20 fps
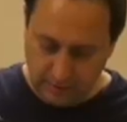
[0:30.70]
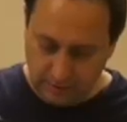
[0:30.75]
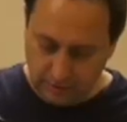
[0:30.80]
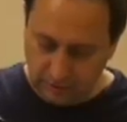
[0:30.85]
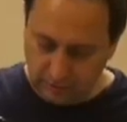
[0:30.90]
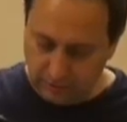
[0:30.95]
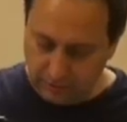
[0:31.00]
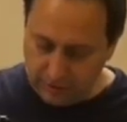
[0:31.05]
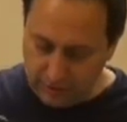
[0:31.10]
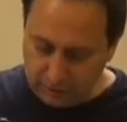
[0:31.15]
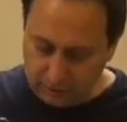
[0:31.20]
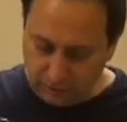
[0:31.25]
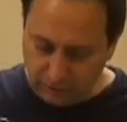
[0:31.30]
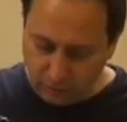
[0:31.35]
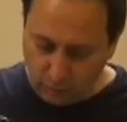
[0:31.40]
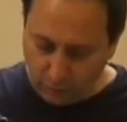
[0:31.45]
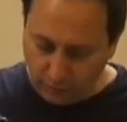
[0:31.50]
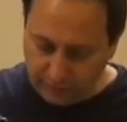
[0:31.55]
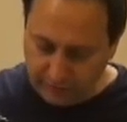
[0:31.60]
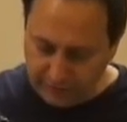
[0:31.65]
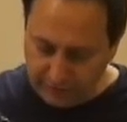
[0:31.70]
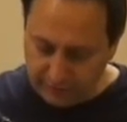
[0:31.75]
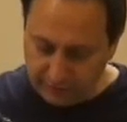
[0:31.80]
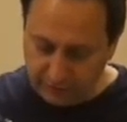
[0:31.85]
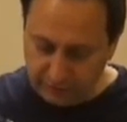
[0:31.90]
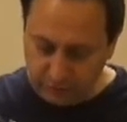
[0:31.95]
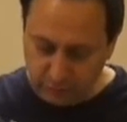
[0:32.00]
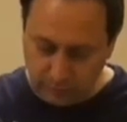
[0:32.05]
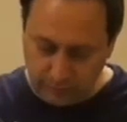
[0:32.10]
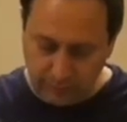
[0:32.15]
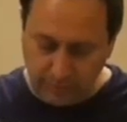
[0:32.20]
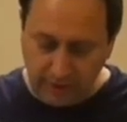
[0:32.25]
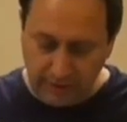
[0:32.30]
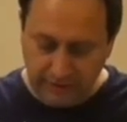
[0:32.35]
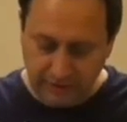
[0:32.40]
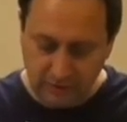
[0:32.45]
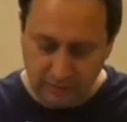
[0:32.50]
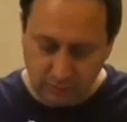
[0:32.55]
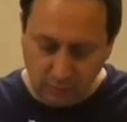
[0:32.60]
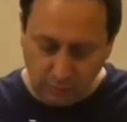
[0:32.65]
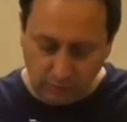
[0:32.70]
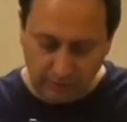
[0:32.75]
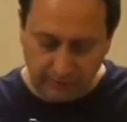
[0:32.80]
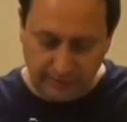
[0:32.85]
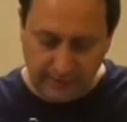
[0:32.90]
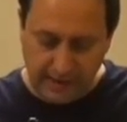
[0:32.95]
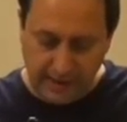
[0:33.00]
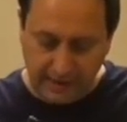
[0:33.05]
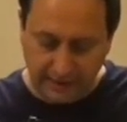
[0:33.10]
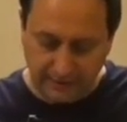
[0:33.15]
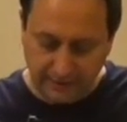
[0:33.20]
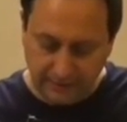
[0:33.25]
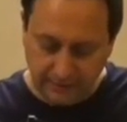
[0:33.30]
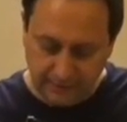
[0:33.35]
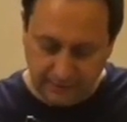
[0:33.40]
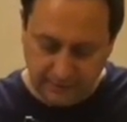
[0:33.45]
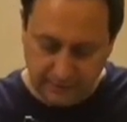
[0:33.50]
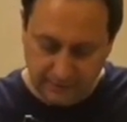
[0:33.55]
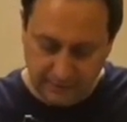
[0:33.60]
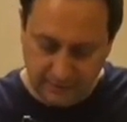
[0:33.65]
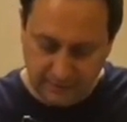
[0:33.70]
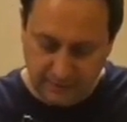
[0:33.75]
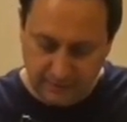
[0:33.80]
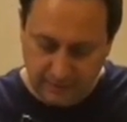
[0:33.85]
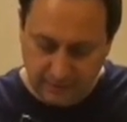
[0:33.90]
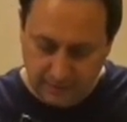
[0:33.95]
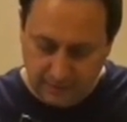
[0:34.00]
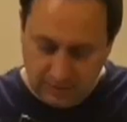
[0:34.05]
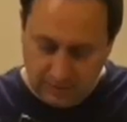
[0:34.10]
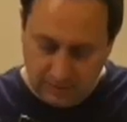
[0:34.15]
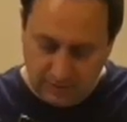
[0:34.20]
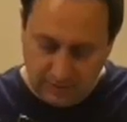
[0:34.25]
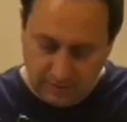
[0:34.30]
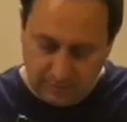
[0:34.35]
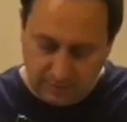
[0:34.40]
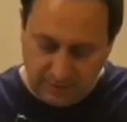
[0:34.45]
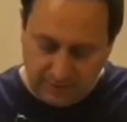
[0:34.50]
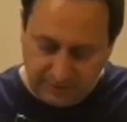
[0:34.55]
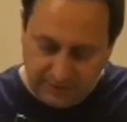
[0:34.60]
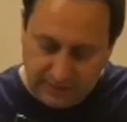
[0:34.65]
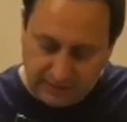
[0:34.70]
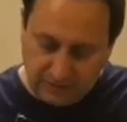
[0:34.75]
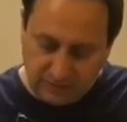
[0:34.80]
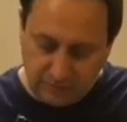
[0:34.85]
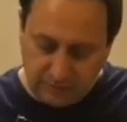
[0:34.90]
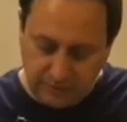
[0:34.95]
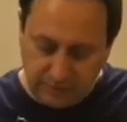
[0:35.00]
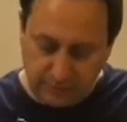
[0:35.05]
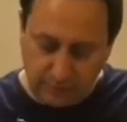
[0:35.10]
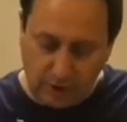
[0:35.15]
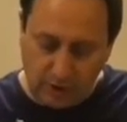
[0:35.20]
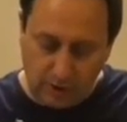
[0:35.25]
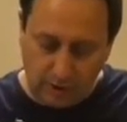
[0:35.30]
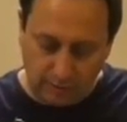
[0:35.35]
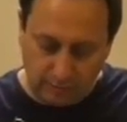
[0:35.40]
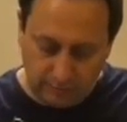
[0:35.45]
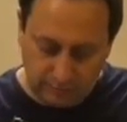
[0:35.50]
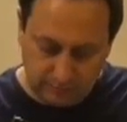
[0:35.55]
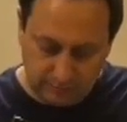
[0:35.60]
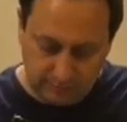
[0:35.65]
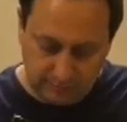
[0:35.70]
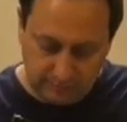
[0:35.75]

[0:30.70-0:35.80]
You'd think 40 years would buy you more than that, but then you'd be wrong.